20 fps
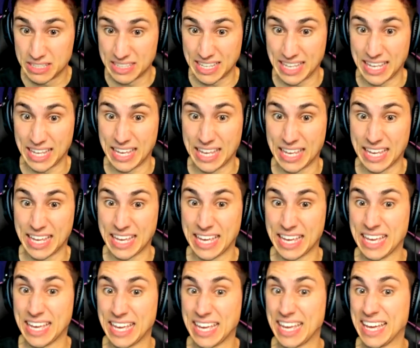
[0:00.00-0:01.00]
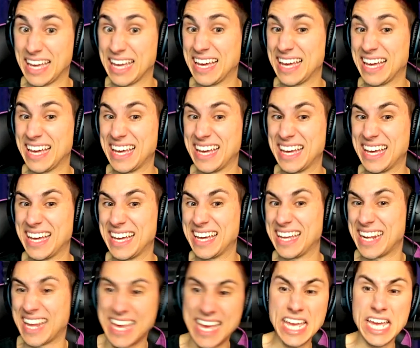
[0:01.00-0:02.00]

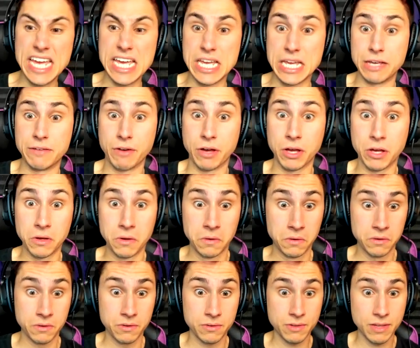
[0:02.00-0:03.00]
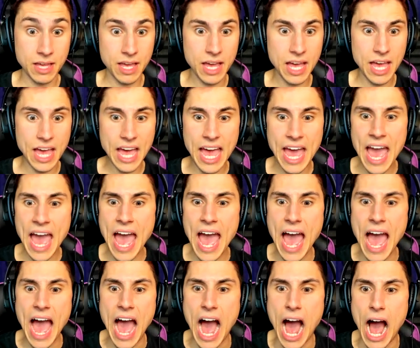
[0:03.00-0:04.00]
And heave.
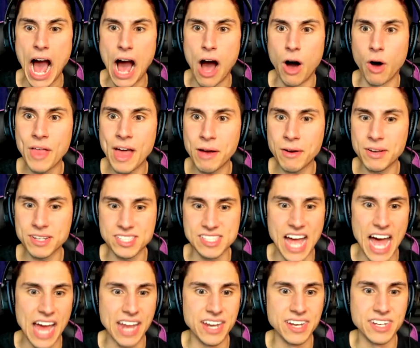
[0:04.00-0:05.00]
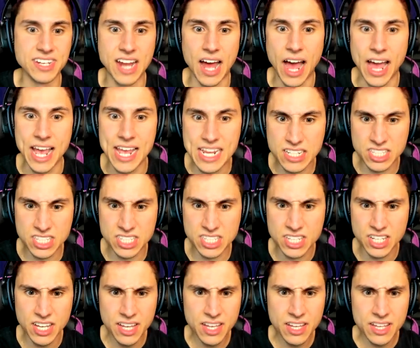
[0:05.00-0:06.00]
Ow, that was not
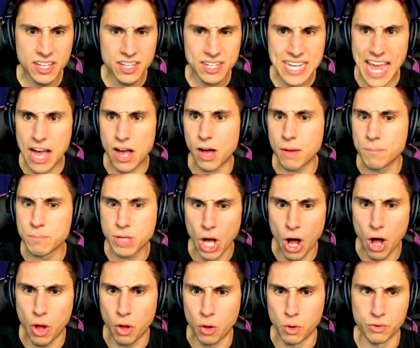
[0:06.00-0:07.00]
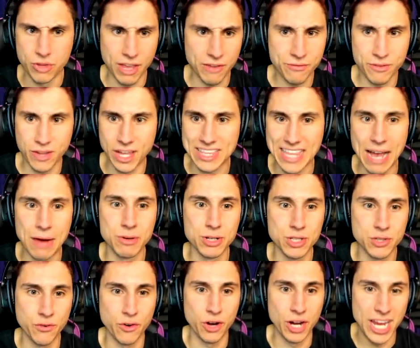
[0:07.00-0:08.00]
nice. Now I'm cold. I feel like that
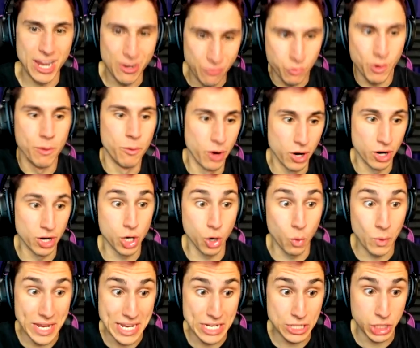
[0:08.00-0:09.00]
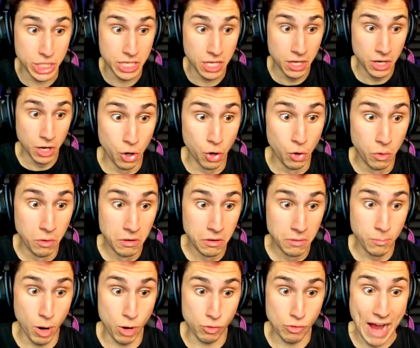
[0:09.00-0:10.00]
was for if we were Gooigi. Oh,
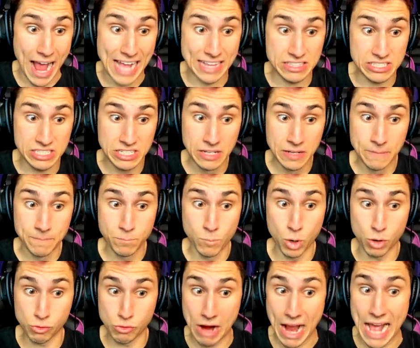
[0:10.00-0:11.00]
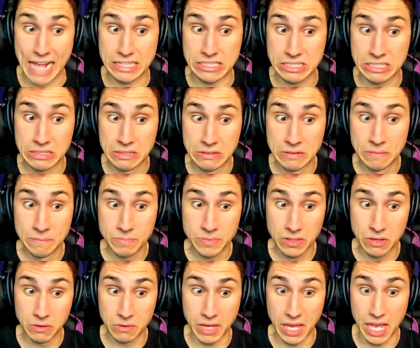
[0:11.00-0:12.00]
more rats. More rats.
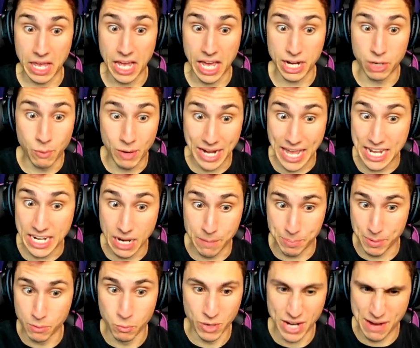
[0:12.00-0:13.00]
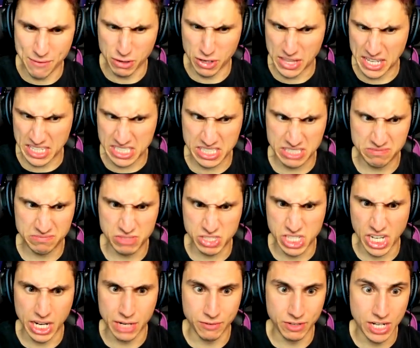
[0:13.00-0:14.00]
Okay, I don't want to end up in whatever this
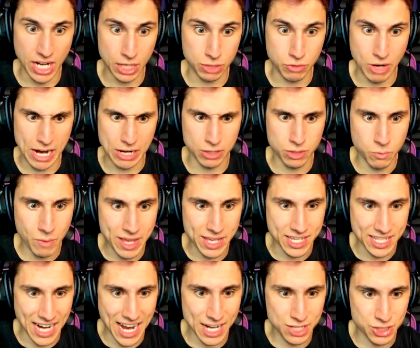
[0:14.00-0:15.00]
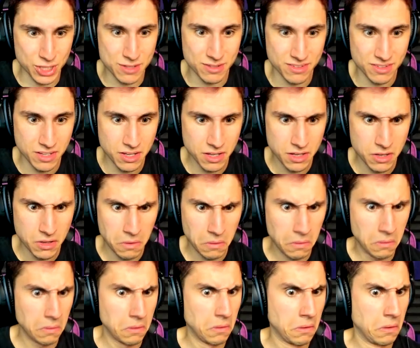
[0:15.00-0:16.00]
son of a nutcracker. Wait, can I actually...
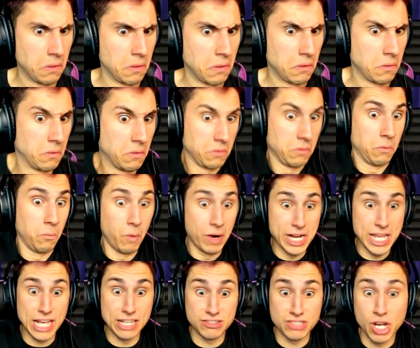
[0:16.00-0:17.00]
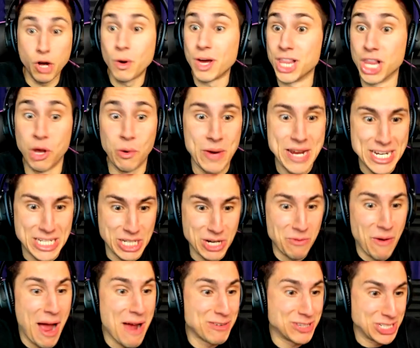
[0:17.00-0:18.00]
What are you doing, Luigi?
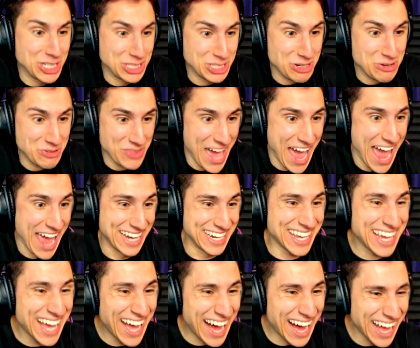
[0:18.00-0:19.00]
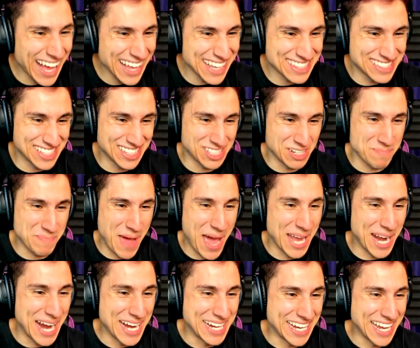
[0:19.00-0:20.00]
Why would you do that? That's such a
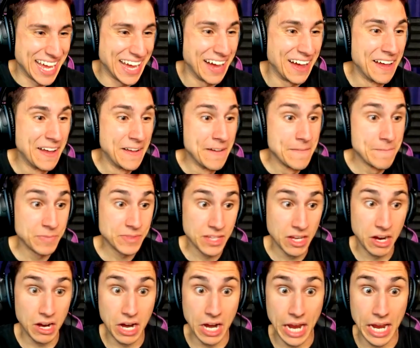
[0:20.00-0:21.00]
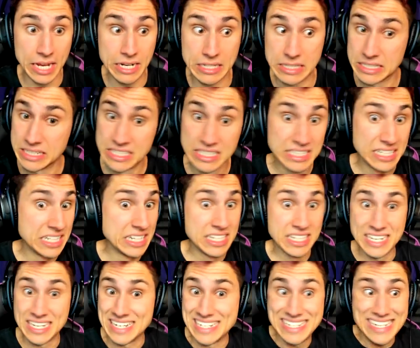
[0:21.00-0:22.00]
bad idea. All right.
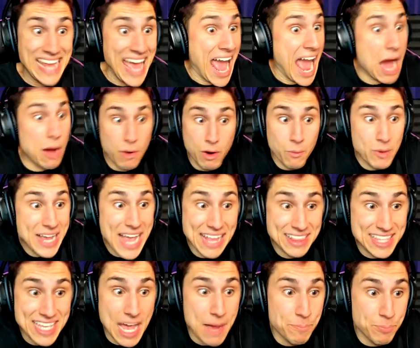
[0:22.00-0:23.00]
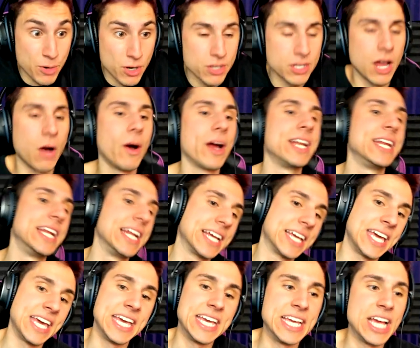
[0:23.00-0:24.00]
Now are we at the upper? No, I need a
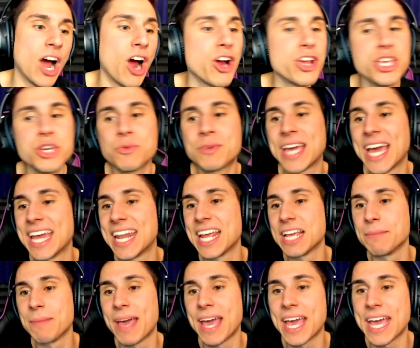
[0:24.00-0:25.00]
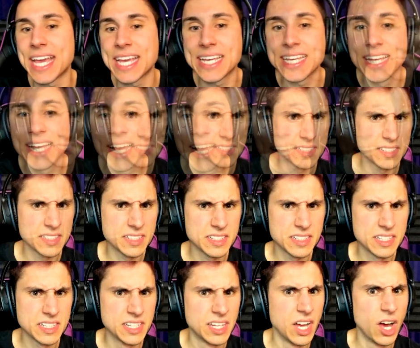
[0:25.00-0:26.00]
key. Are you kidding me?
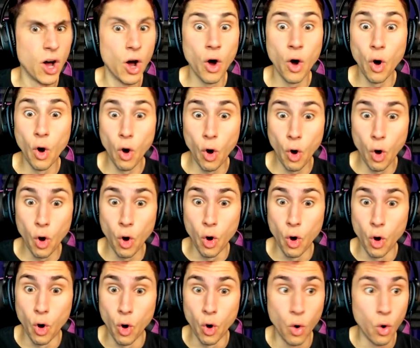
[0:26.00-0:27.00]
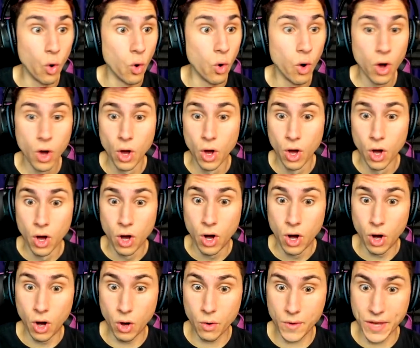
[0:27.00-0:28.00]
Oh.
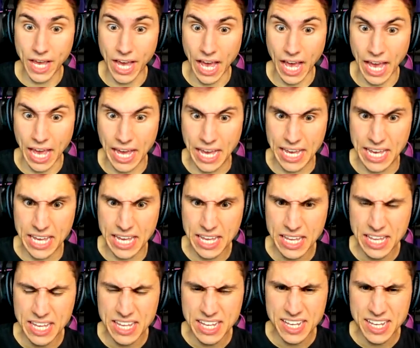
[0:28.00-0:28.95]
Okay.